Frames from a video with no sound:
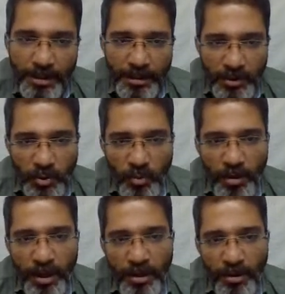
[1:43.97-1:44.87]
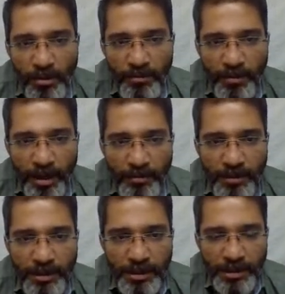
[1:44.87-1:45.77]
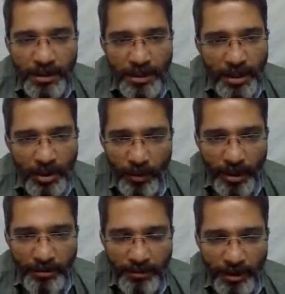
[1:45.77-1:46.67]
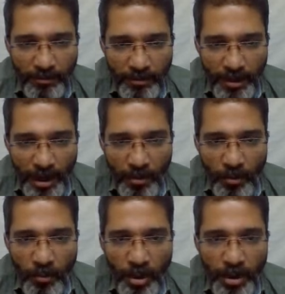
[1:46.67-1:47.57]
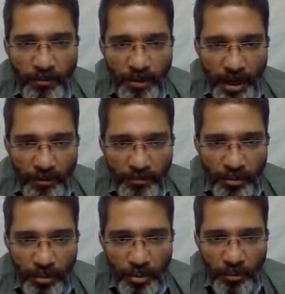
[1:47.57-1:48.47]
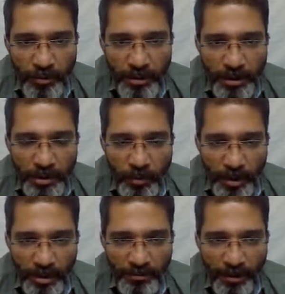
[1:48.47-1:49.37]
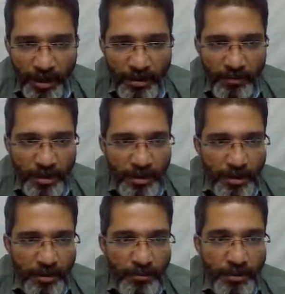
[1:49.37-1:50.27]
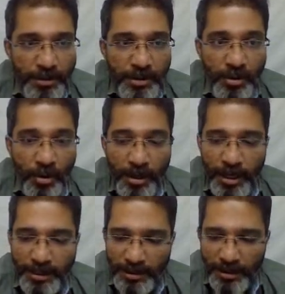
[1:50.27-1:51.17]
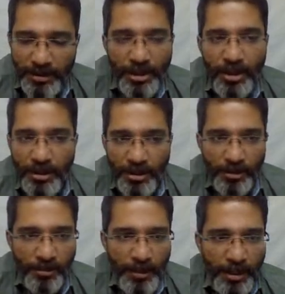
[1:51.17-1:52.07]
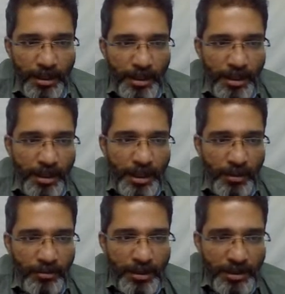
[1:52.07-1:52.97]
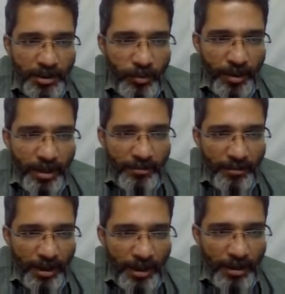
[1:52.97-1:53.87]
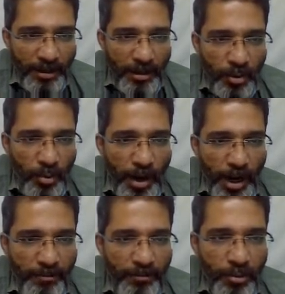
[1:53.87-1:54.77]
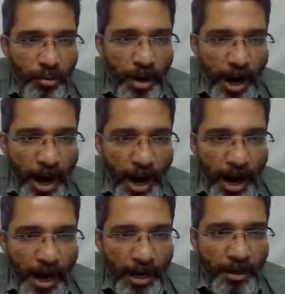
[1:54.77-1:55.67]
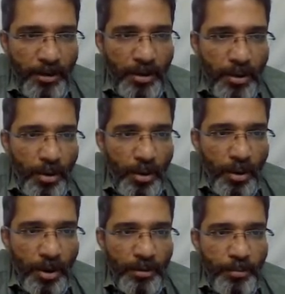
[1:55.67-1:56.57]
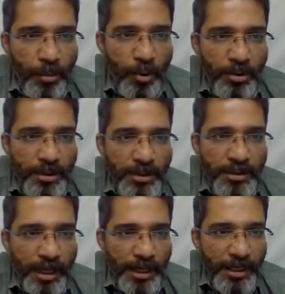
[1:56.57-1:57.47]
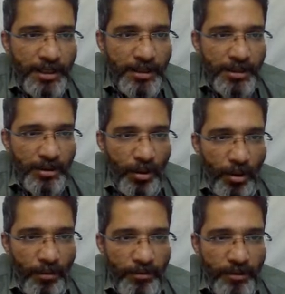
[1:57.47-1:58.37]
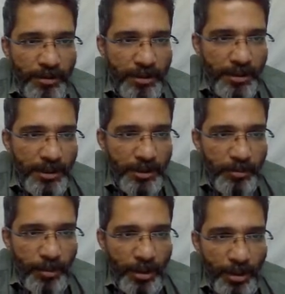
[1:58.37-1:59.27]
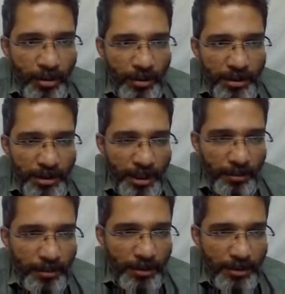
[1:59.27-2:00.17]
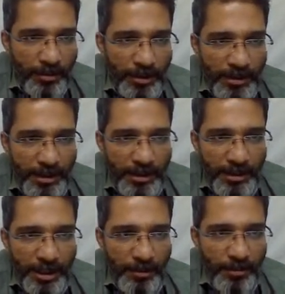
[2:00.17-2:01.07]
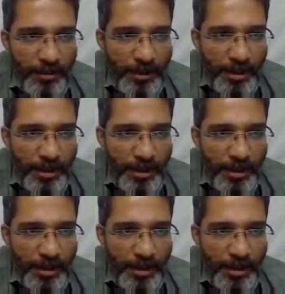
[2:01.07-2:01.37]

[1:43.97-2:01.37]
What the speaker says: The square of 5 is 25. Now what we have to do with this 25, which is called as third term. Now this 25 you have to add on both the sides of this particular step. You can see this step.